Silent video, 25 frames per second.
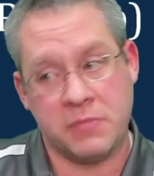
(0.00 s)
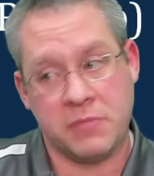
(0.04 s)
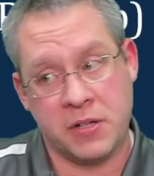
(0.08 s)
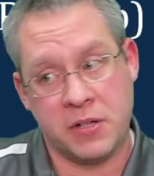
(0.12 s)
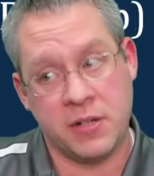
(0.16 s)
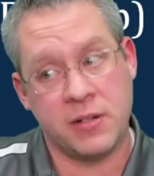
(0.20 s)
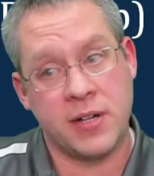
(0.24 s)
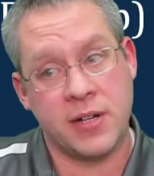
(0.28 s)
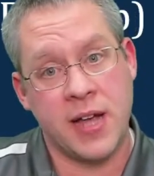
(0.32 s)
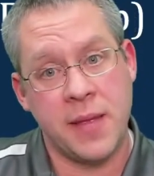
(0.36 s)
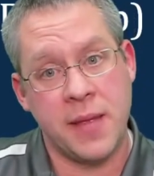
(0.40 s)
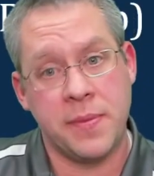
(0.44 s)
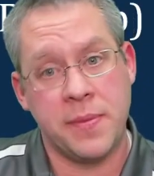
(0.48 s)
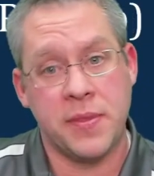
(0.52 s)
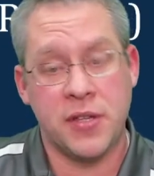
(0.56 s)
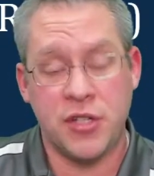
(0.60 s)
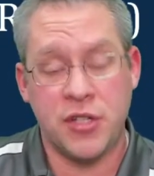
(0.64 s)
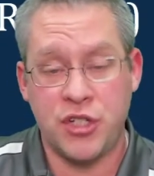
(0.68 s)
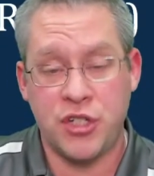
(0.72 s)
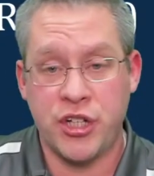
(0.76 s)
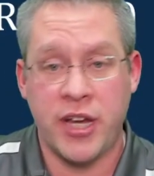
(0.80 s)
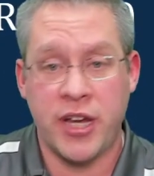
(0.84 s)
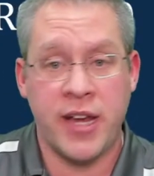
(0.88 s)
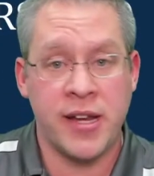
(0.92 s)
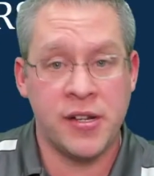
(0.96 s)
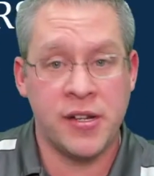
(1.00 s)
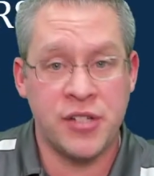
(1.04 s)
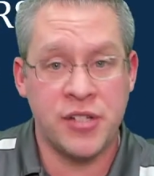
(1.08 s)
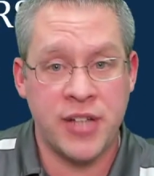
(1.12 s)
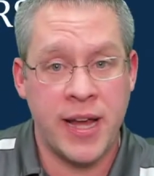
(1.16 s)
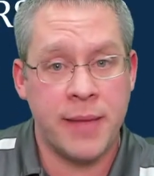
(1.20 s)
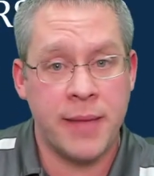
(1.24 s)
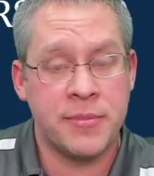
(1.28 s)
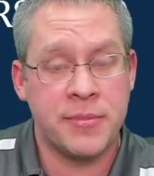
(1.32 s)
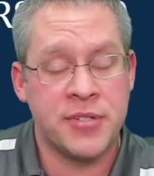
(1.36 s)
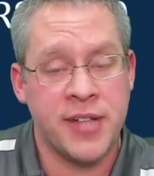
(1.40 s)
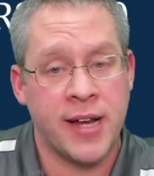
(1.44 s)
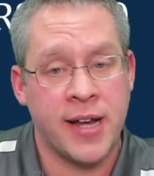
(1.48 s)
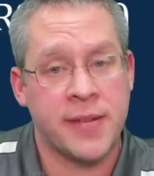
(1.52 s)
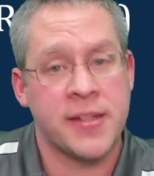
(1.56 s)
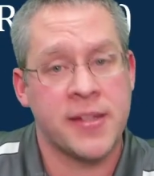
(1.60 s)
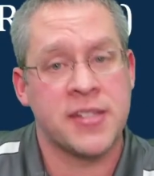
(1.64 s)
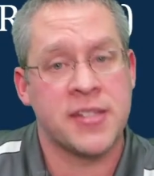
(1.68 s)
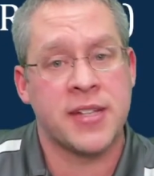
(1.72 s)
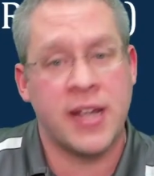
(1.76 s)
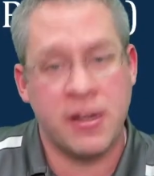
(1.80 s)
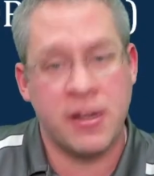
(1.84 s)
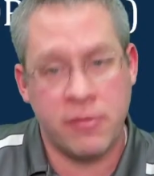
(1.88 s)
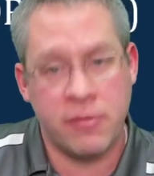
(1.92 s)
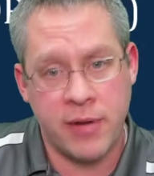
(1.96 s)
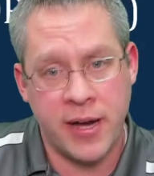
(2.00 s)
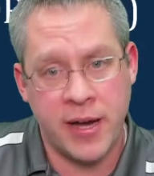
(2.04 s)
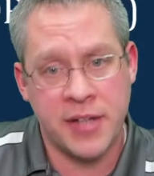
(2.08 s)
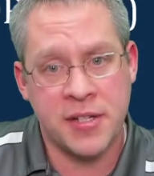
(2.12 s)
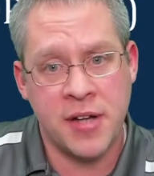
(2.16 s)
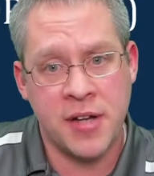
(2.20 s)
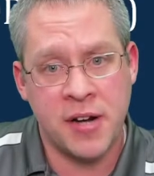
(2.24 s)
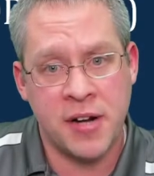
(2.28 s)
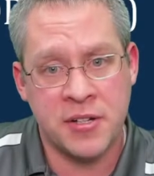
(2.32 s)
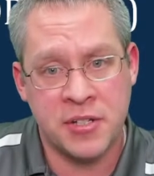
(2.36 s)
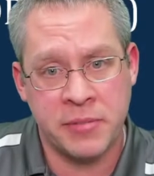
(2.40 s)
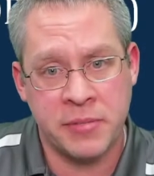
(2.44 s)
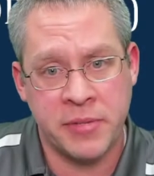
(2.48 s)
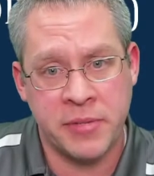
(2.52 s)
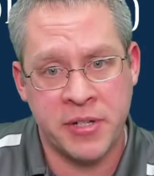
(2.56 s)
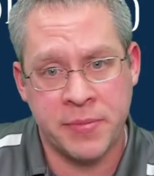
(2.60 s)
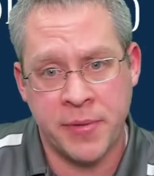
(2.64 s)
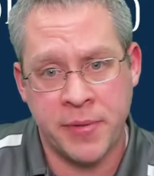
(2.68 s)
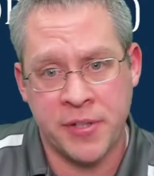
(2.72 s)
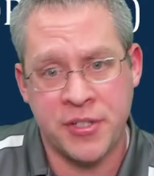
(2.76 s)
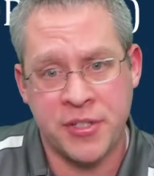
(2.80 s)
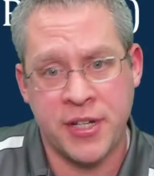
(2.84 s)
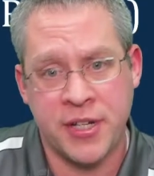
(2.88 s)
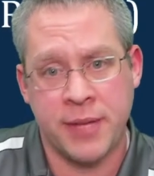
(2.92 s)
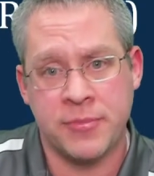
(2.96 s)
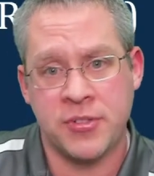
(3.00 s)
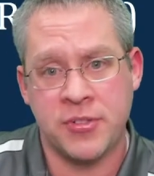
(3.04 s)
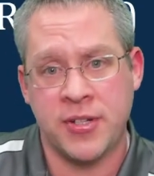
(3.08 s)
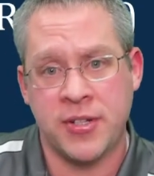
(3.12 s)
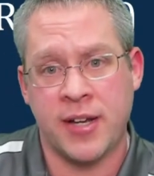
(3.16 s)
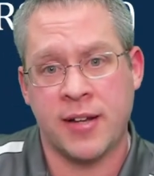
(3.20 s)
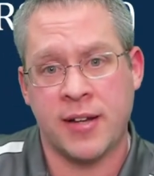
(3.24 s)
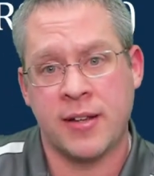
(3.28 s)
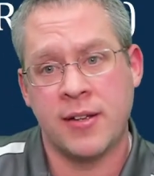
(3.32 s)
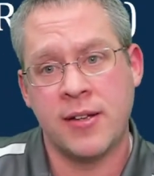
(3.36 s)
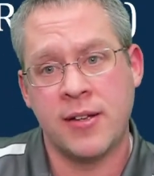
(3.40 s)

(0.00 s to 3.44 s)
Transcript: Again, the J in Jamstack. That's kind of why I talk so much about Jamstack.